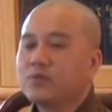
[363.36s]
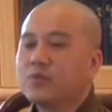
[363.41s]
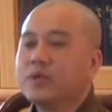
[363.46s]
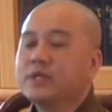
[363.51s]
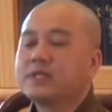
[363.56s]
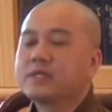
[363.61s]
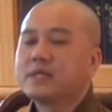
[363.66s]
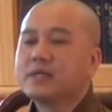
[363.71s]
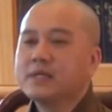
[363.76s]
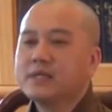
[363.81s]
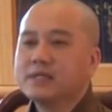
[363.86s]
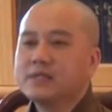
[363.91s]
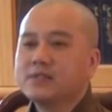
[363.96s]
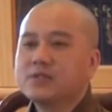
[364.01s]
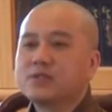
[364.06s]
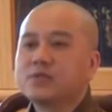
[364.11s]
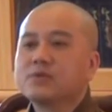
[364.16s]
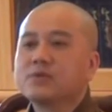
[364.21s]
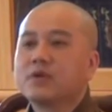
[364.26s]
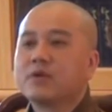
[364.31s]
we
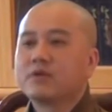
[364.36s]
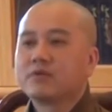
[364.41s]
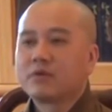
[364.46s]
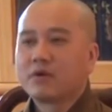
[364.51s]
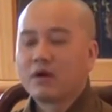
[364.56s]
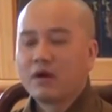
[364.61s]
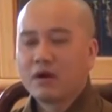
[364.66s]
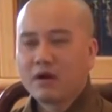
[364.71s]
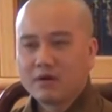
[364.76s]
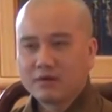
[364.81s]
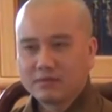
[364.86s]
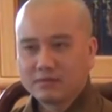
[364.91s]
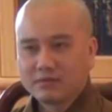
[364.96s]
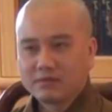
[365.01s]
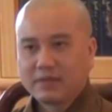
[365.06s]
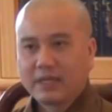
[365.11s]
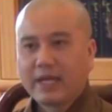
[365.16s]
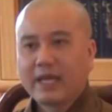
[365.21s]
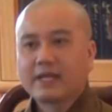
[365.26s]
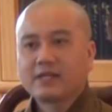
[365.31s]
turn to the
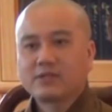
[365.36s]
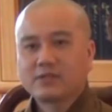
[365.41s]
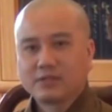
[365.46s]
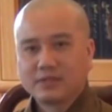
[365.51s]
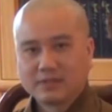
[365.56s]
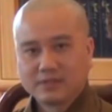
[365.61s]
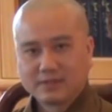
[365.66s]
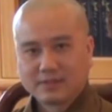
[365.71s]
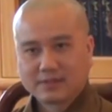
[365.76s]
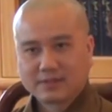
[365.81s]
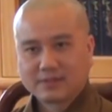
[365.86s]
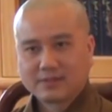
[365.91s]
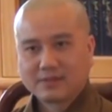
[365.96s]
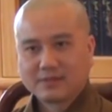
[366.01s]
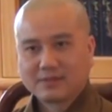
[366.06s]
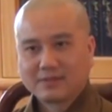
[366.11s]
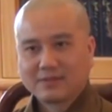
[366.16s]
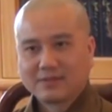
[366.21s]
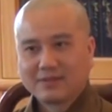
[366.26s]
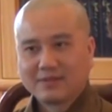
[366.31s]
wrong
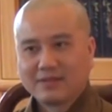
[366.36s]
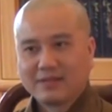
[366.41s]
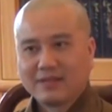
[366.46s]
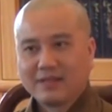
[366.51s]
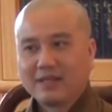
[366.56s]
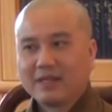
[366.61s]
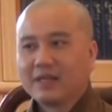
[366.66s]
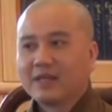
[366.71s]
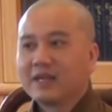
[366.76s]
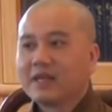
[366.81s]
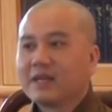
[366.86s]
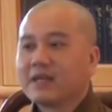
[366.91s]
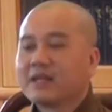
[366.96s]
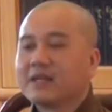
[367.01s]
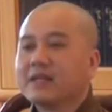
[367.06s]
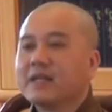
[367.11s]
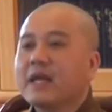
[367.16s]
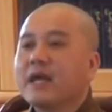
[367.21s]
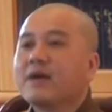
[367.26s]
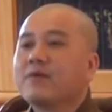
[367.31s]
entrance,
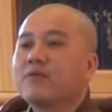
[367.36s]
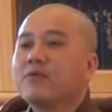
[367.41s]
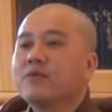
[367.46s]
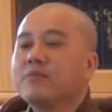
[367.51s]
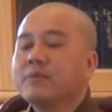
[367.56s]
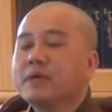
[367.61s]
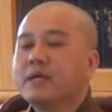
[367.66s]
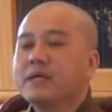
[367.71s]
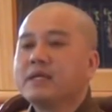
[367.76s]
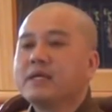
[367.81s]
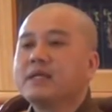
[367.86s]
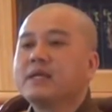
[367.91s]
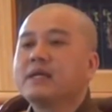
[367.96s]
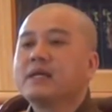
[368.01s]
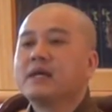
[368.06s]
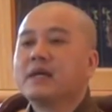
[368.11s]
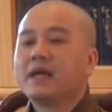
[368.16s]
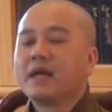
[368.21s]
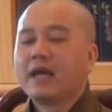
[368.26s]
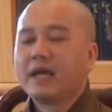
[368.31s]
there will
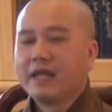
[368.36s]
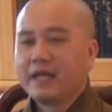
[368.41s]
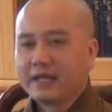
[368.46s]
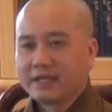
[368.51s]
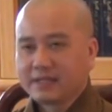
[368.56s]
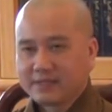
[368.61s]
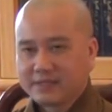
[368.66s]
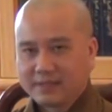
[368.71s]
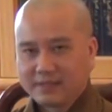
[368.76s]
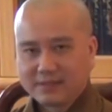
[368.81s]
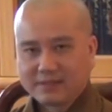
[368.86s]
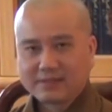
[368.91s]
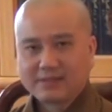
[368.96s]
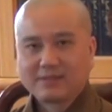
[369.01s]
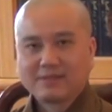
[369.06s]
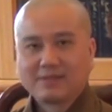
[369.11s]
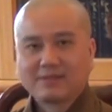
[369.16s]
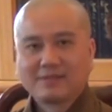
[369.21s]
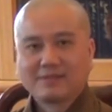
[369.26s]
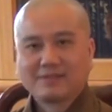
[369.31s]
be an exit.